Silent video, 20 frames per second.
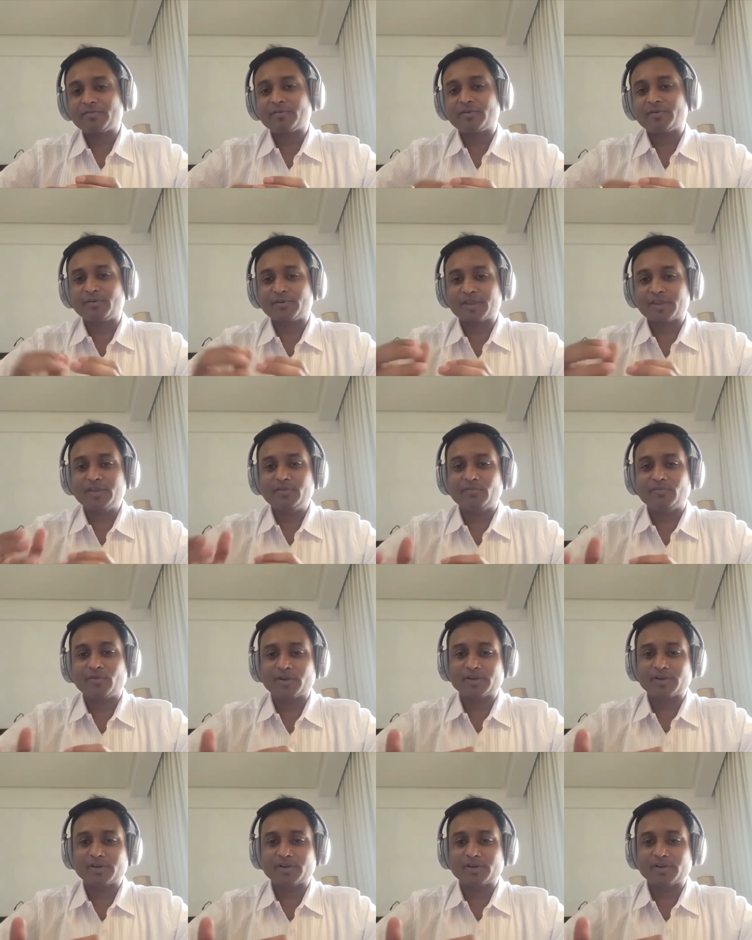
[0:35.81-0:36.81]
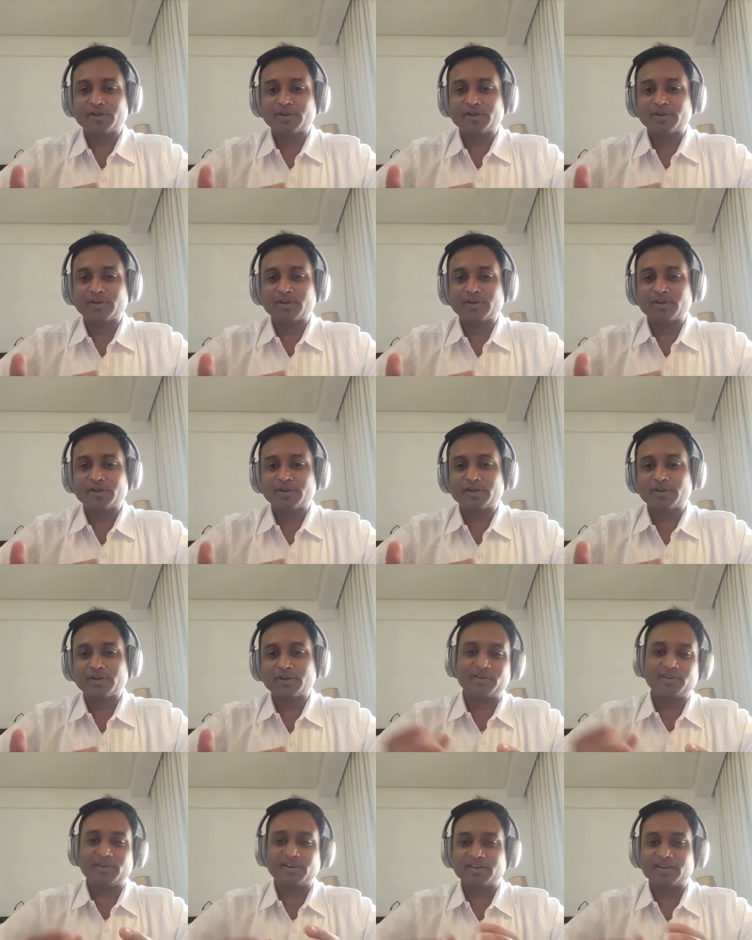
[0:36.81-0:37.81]
okay, what is the effect of
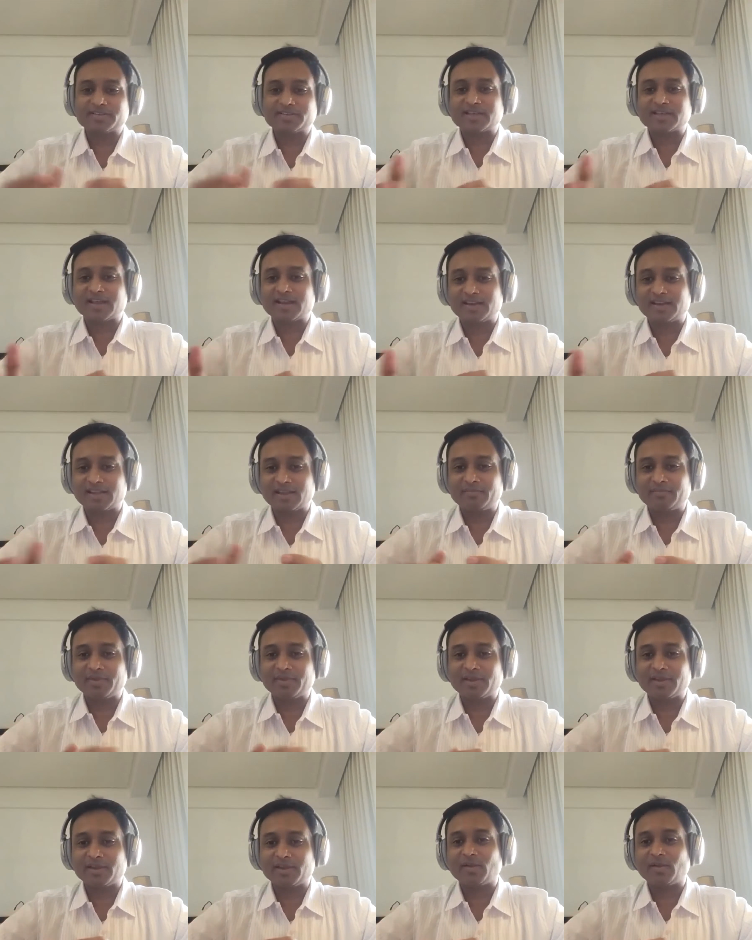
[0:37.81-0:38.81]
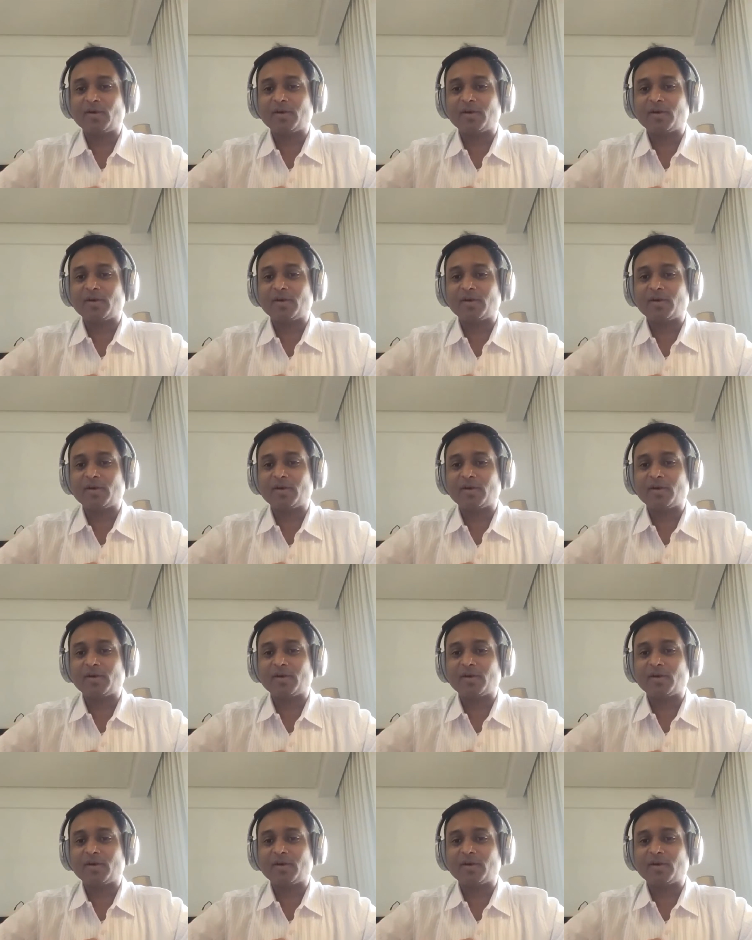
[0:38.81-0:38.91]
drugs and chemical